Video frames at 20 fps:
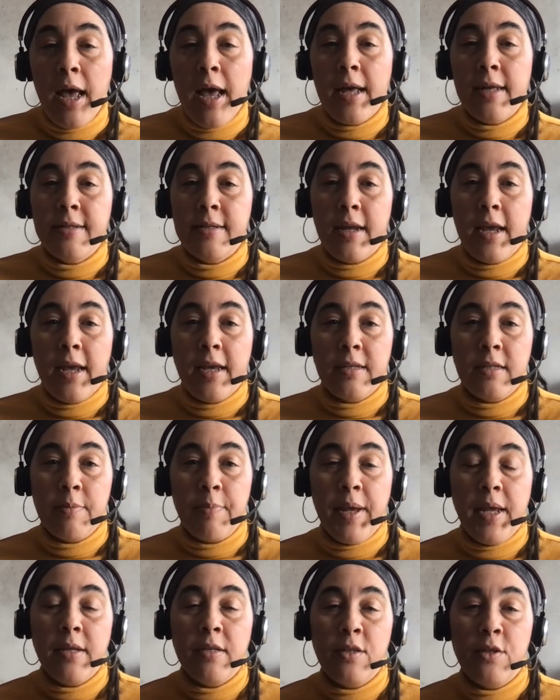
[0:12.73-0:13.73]
as a
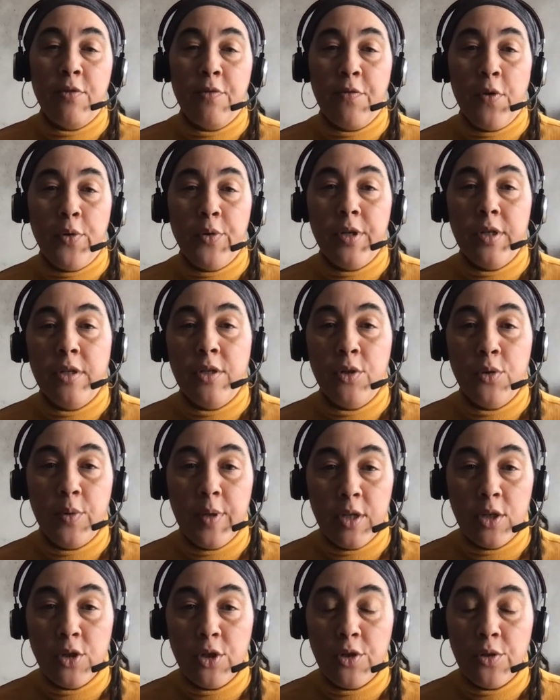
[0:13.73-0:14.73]
space devoted to
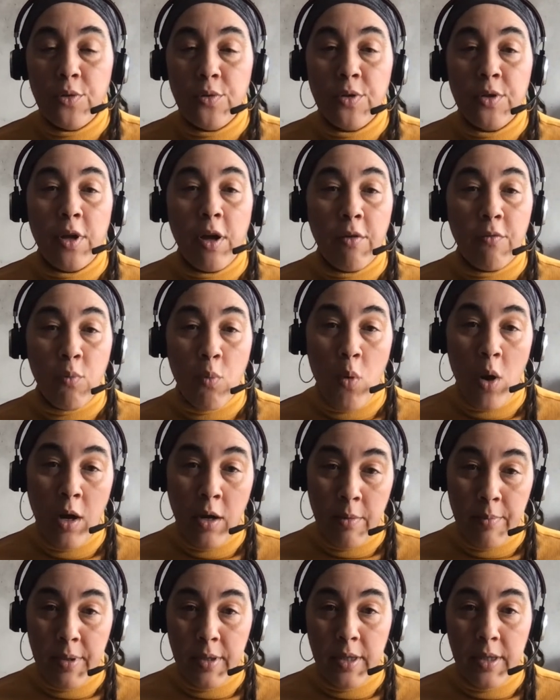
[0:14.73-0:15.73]
issues of
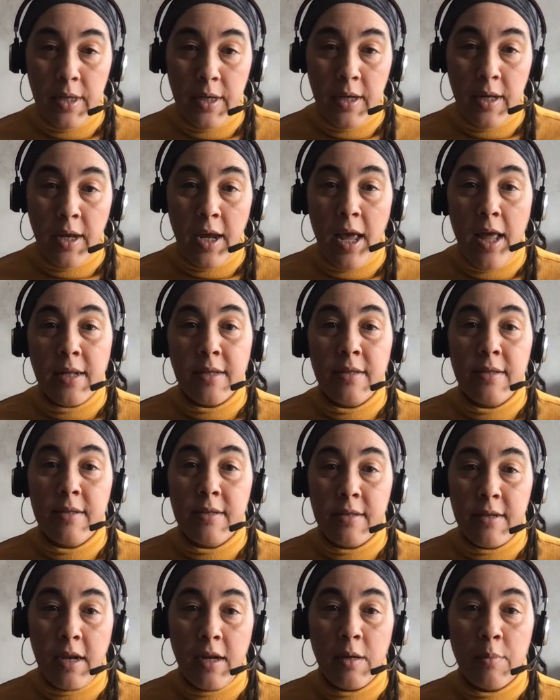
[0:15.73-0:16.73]
walkability and
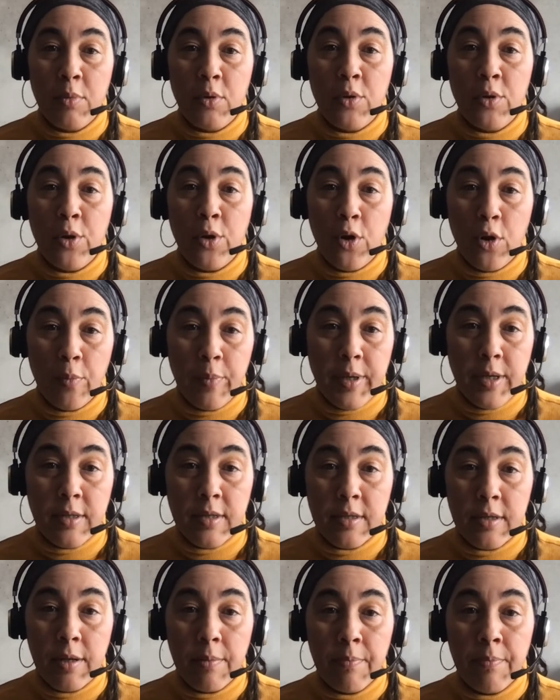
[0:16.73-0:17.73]
sustainable
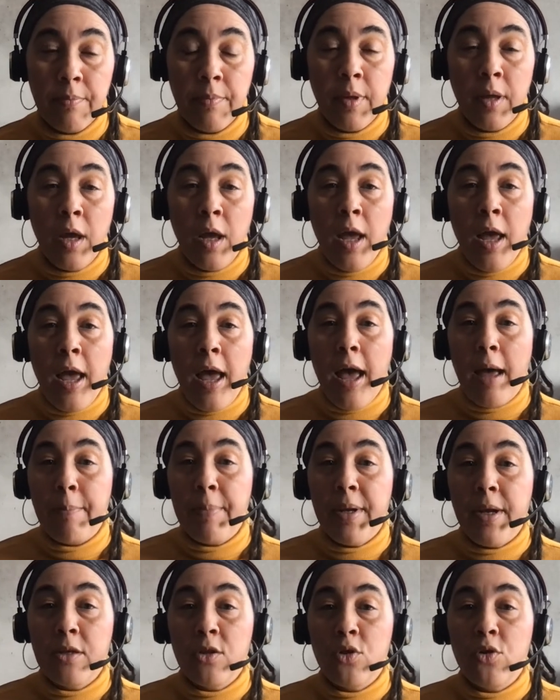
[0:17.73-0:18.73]
urbanism. At
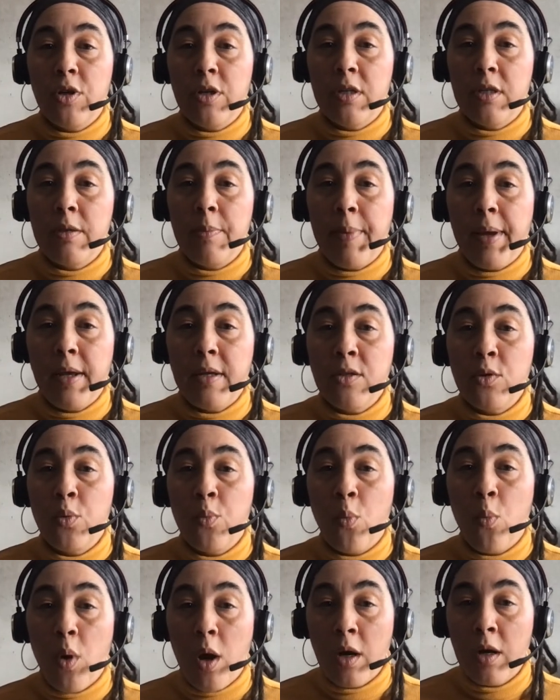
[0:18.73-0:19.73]
Pedestrian Space,
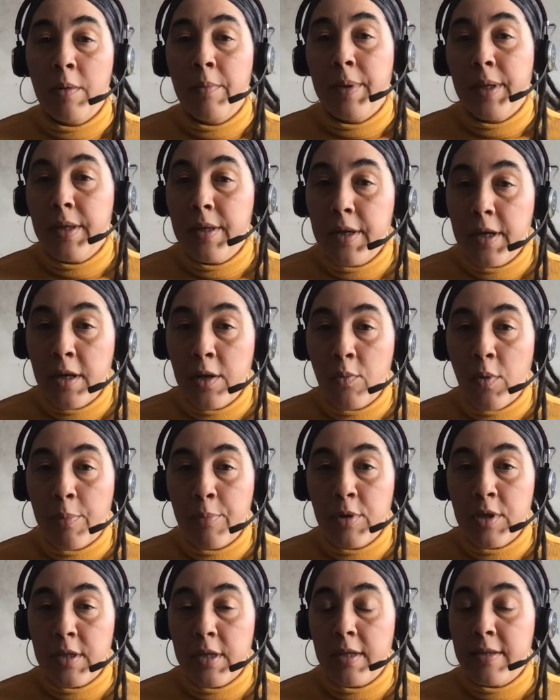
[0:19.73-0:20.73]
walkability
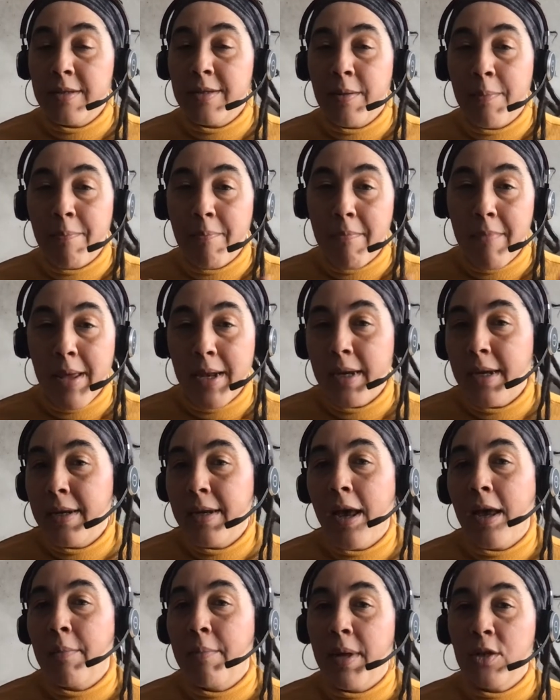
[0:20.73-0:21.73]
represents many
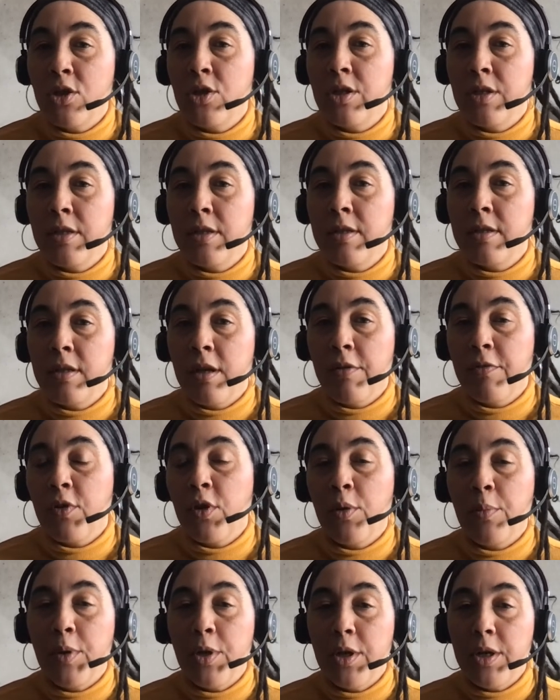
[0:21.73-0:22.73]
dimensions of
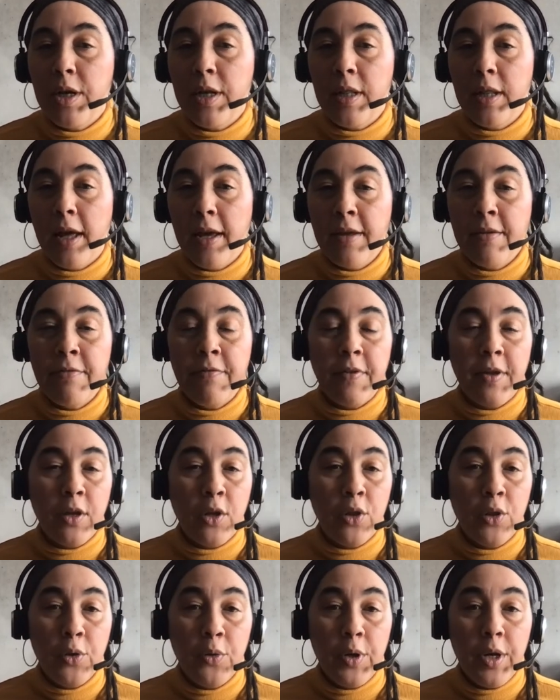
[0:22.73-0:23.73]
community life,
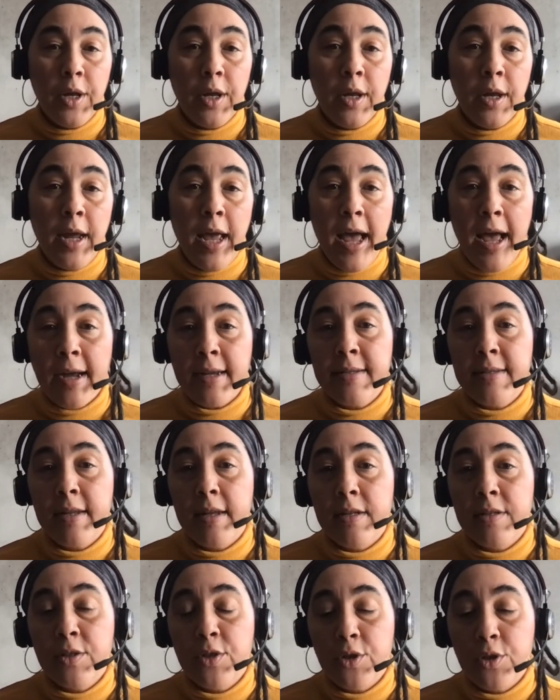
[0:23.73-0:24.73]
including
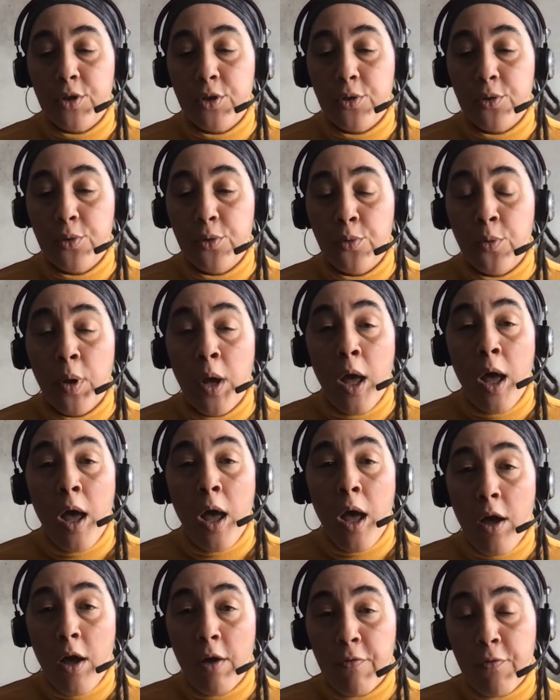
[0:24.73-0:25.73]
access to
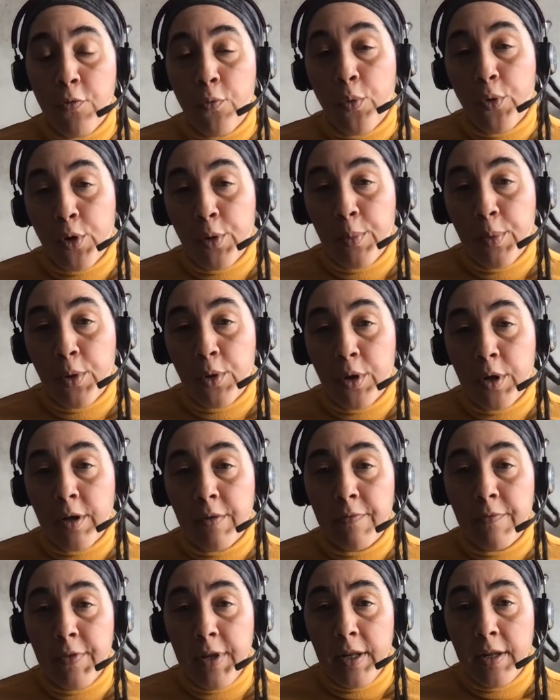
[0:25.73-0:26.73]
affordable,
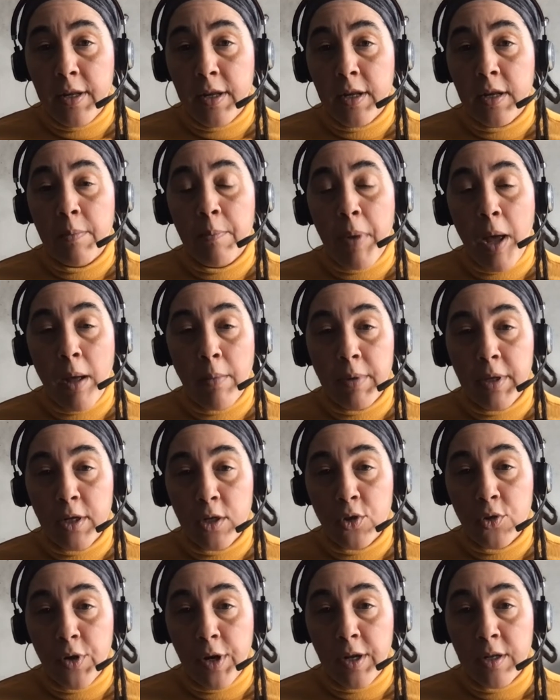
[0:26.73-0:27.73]
convenient public
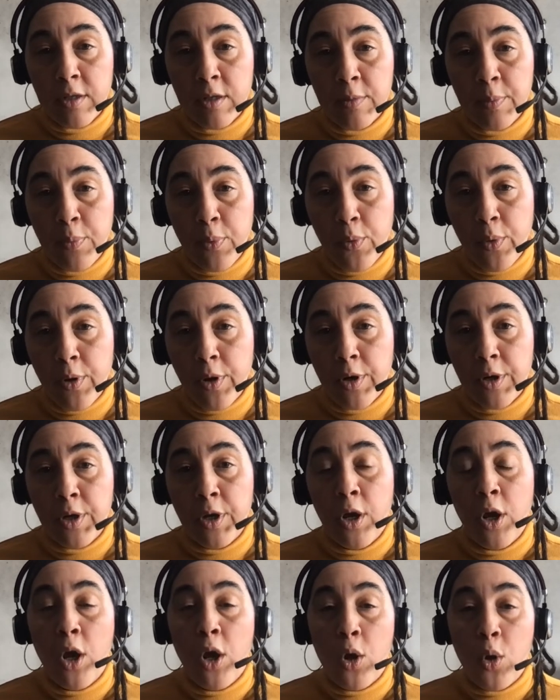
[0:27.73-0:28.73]
transport,
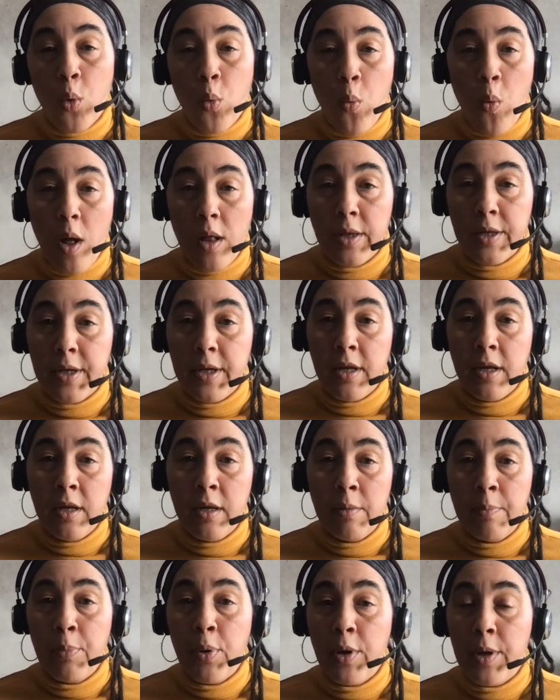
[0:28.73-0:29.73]

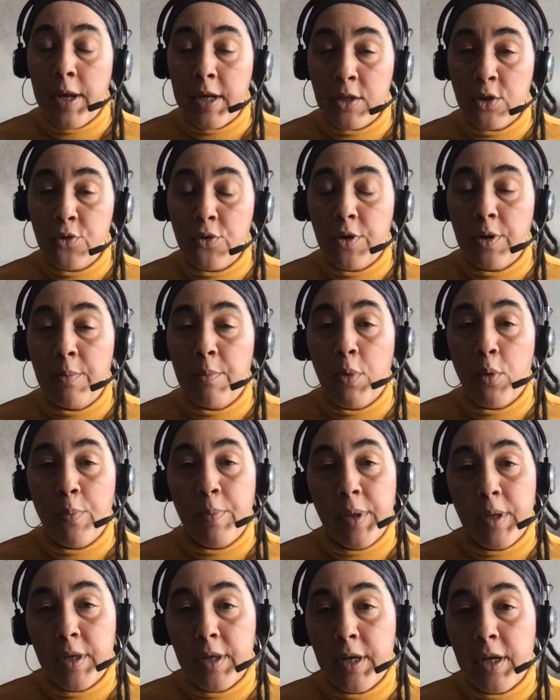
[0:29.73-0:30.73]
quality pedestrian
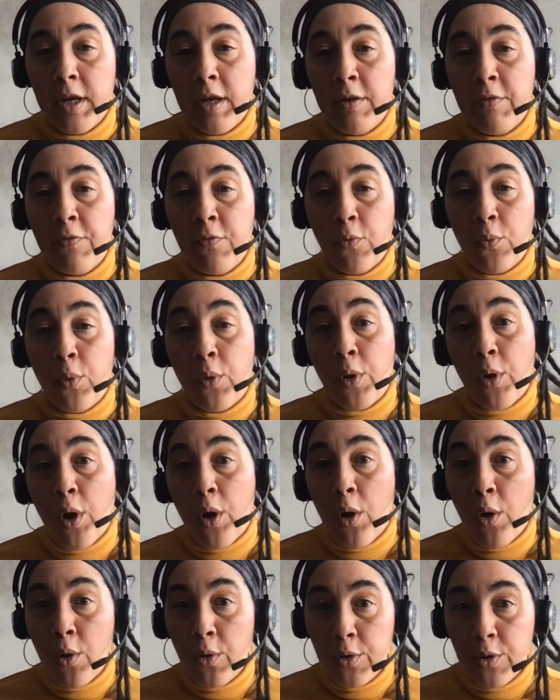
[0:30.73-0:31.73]
mobility for
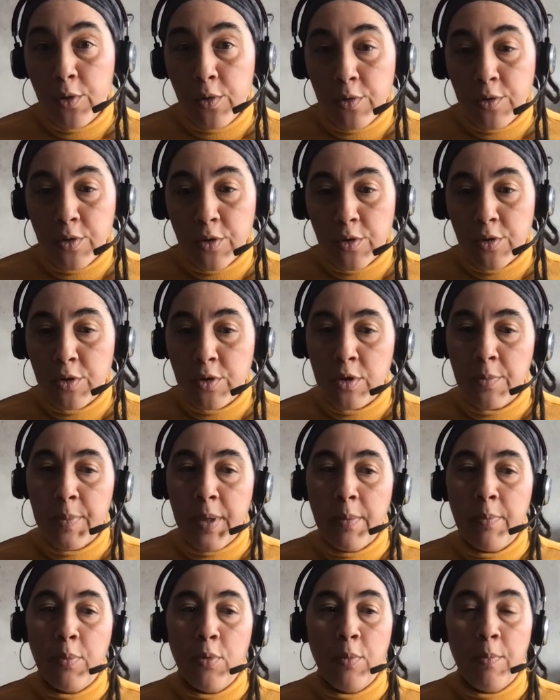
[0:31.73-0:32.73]
all users,
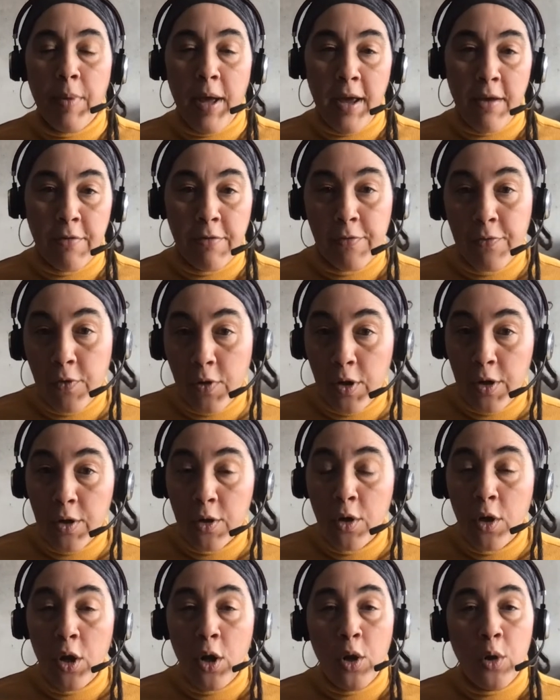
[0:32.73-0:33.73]
people by foot,
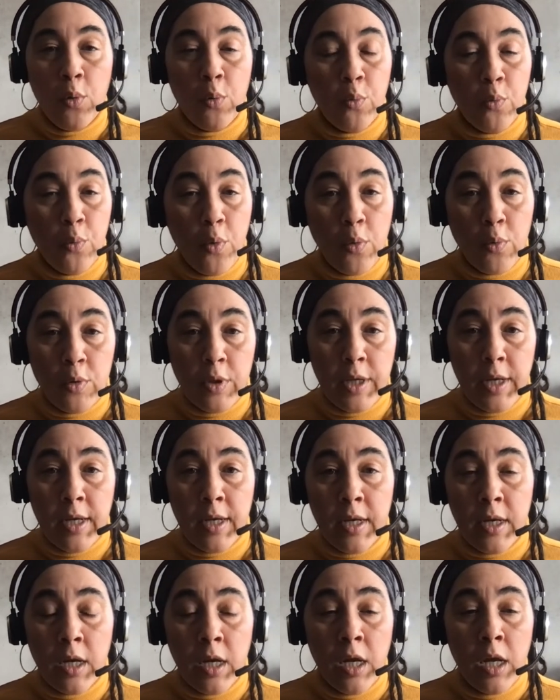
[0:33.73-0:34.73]

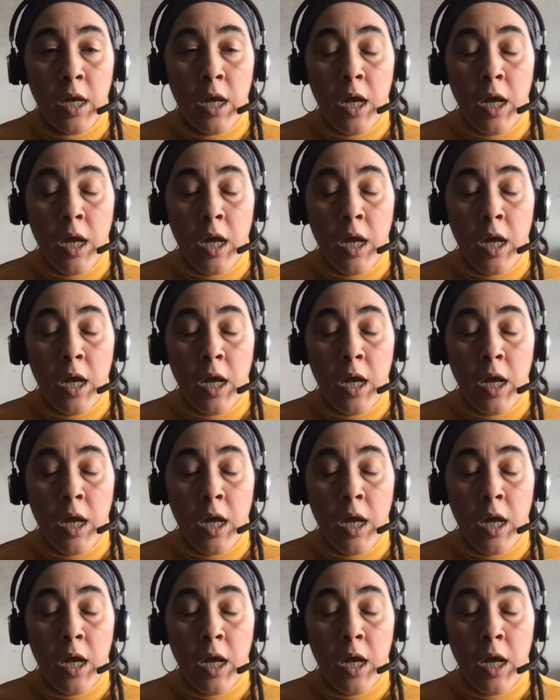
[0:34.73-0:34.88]
rolling